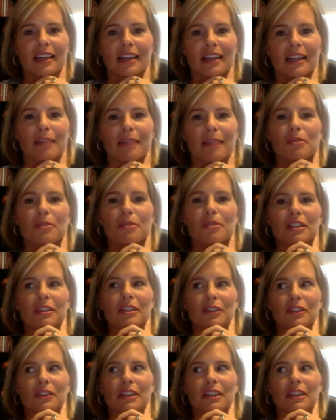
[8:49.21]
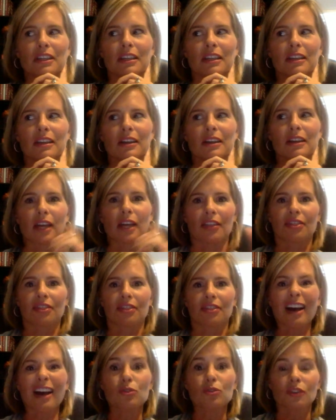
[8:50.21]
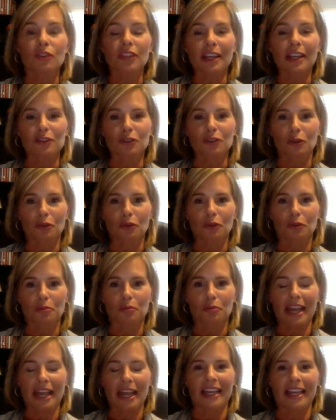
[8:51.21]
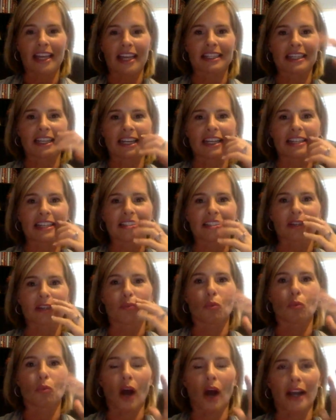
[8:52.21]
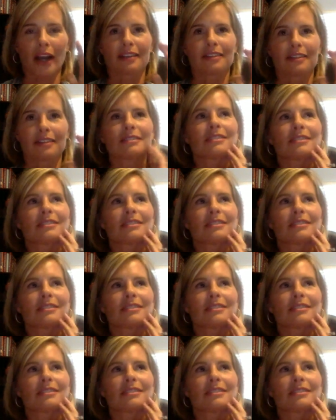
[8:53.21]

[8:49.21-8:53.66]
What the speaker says: And I remember sitting there thinking, okay, 1,000 things are going through my head. And I said, one.